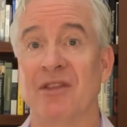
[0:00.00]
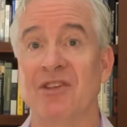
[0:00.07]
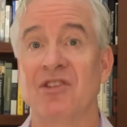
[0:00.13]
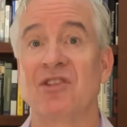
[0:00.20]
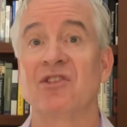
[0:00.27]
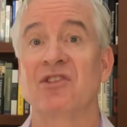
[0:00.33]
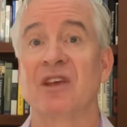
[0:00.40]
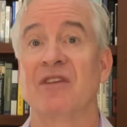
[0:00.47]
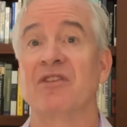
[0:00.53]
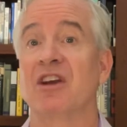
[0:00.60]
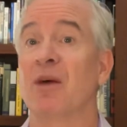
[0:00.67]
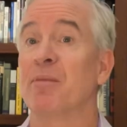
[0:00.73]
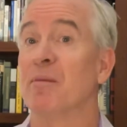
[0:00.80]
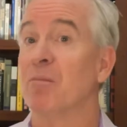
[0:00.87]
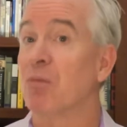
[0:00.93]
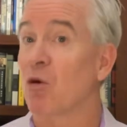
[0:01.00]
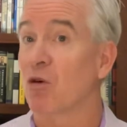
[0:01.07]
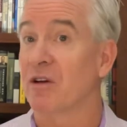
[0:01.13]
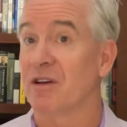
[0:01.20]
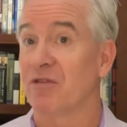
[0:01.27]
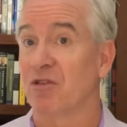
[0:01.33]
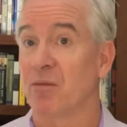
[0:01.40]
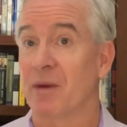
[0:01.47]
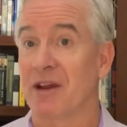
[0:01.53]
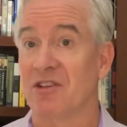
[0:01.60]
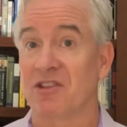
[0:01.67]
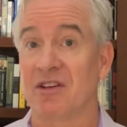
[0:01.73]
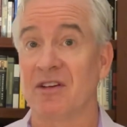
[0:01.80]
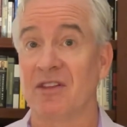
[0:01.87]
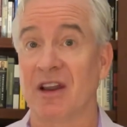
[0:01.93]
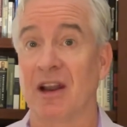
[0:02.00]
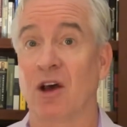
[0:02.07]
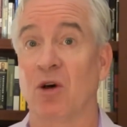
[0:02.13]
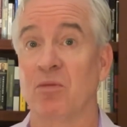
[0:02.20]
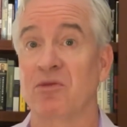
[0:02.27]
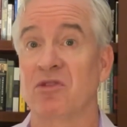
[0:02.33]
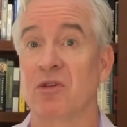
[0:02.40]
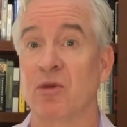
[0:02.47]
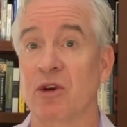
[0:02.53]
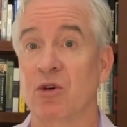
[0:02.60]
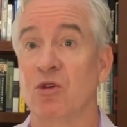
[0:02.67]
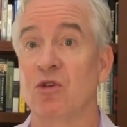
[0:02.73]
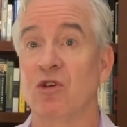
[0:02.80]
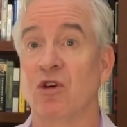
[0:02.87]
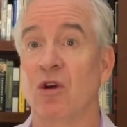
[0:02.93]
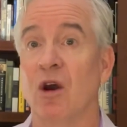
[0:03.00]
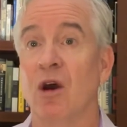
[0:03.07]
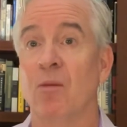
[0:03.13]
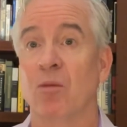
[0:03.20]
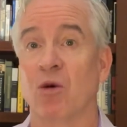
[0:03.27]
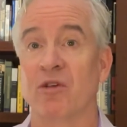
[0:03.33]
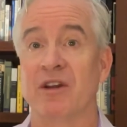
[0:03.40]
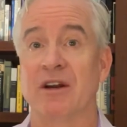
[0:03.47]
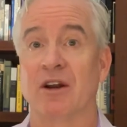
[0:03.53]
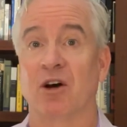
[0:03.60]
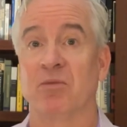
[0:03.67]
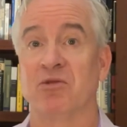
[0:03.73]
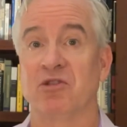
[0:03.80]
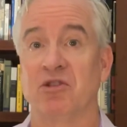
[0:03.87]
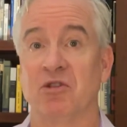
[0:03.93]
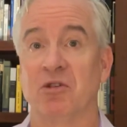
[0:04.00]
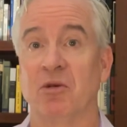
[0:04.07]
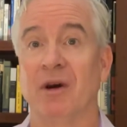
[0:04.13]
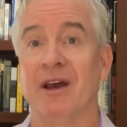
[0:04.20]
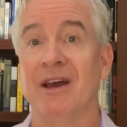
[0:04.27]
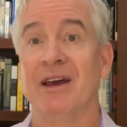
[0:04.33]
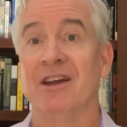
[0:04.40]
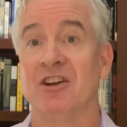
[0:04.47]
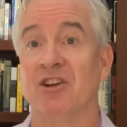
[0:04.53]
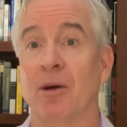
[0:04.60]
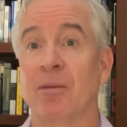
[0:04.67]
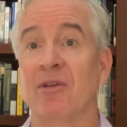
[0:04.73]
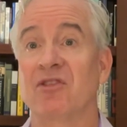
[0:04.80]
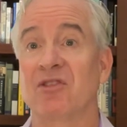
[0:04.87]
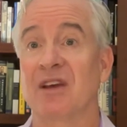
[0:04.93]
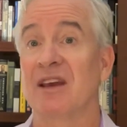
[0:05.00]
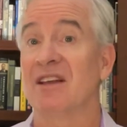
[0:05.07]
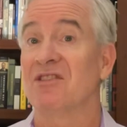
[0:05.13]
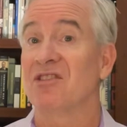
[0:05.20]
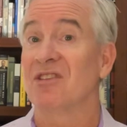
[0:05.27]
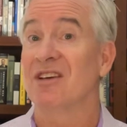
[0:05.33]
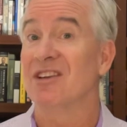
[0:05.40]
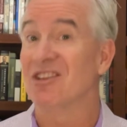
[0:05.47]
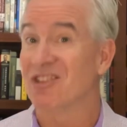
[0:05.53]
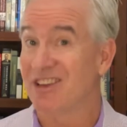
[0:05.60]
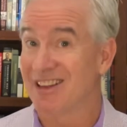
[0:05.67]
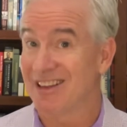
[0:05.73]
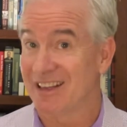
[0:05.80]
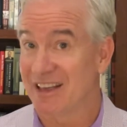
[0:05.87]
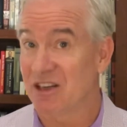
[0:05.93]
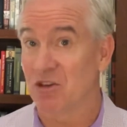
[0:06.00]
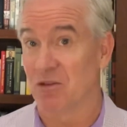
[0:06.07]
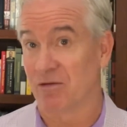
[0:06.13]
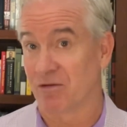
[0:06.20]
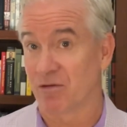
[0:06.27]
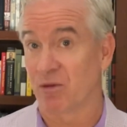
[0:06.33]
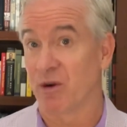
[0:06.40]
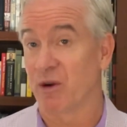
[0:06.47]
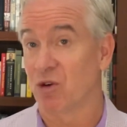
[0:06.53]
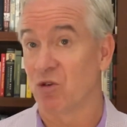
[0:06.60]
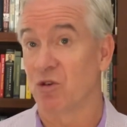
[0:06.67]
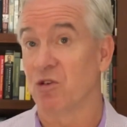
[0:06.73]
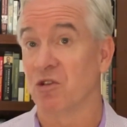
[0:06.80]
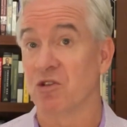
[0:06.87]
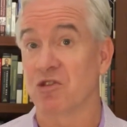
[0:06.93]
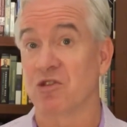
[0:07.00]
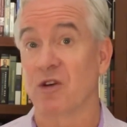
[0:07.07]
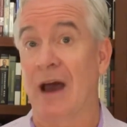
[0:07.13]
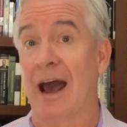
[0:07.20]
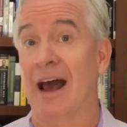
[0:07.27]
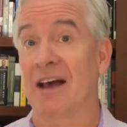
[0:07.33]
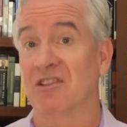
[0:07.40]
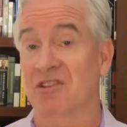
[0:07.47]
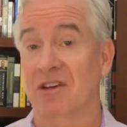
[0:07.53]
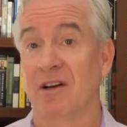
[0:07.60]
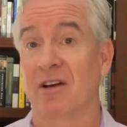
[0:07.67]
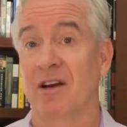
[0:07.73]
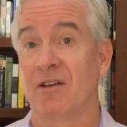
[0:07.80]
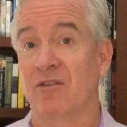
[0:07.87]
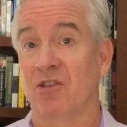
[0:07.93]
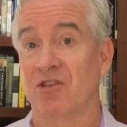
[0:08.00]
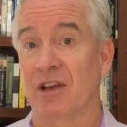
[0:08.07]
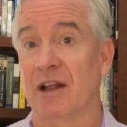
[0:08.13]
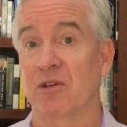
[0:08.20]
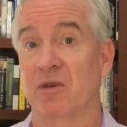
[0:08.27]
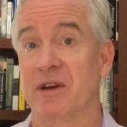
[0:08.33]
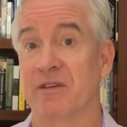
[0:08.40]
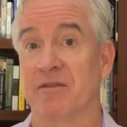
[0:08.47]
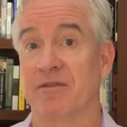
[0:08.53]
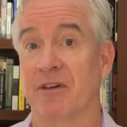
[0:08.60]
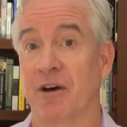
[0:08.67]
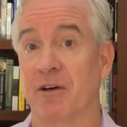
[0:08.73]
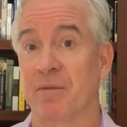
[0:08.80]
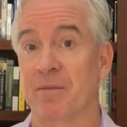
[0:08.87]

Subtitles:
This is giving up important information that helps the recruiter more than it helps you. In a number of states, it is illegal for recruiters to ask for salary info.